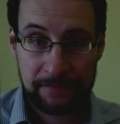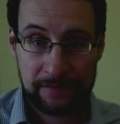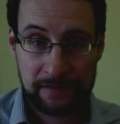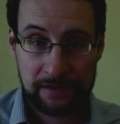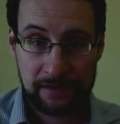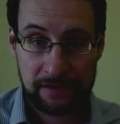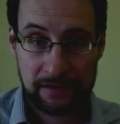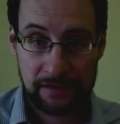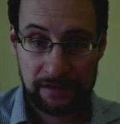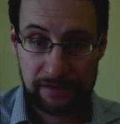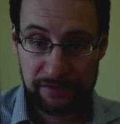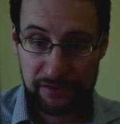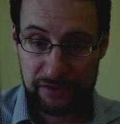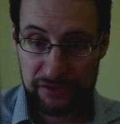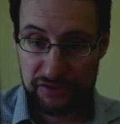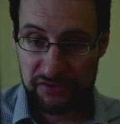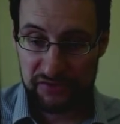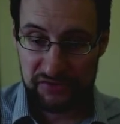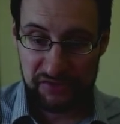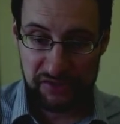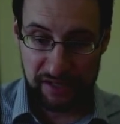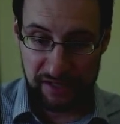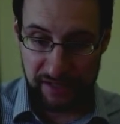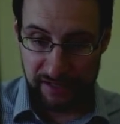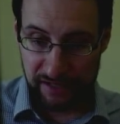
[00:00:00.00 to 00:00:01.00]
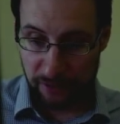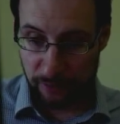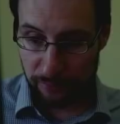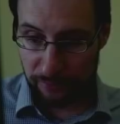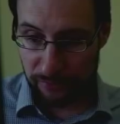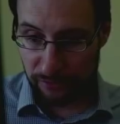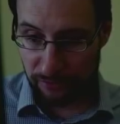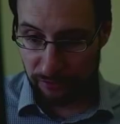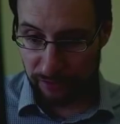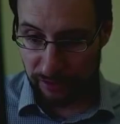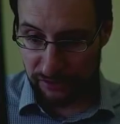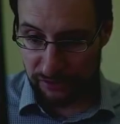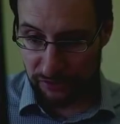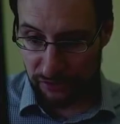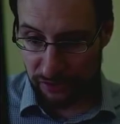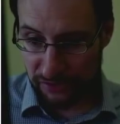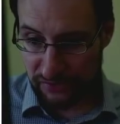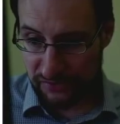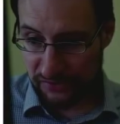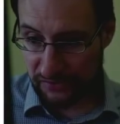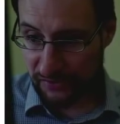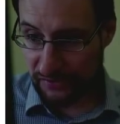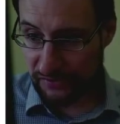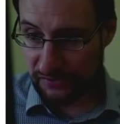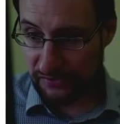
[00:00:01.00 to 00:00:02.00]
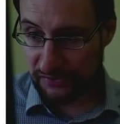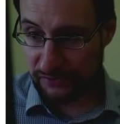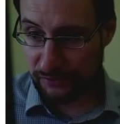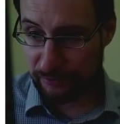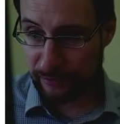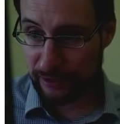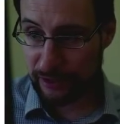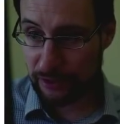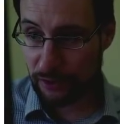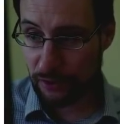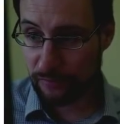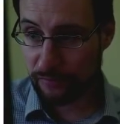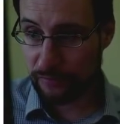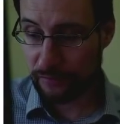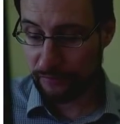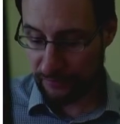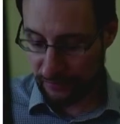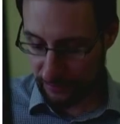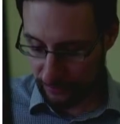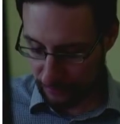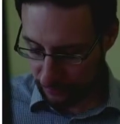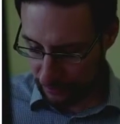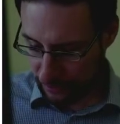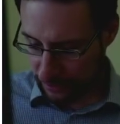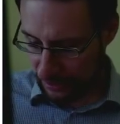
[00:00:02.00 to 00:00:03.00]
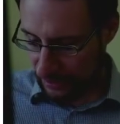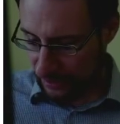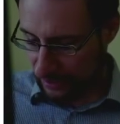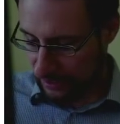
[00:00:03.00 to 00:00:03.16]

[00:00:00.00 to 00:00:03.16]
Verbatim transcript: uh, additions here. I hope you enjoyed this quick overview